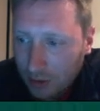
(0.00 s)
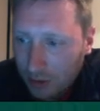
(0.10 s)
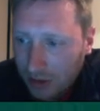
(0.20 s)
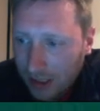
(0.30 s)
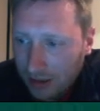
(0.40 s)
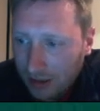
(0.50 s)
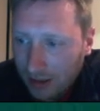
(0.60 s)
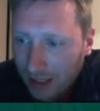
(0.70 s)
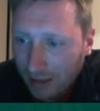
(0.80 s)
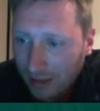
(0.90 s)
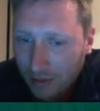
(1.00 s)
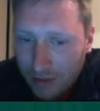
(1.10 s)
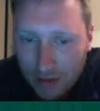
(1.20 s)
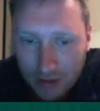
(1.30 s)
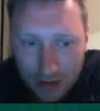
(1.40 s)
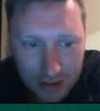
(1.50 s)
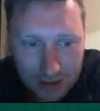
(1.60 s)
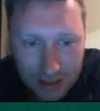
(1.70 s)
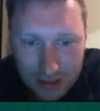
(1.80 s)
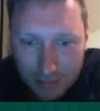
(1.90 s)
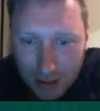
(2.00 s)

so he's added another 11 this season.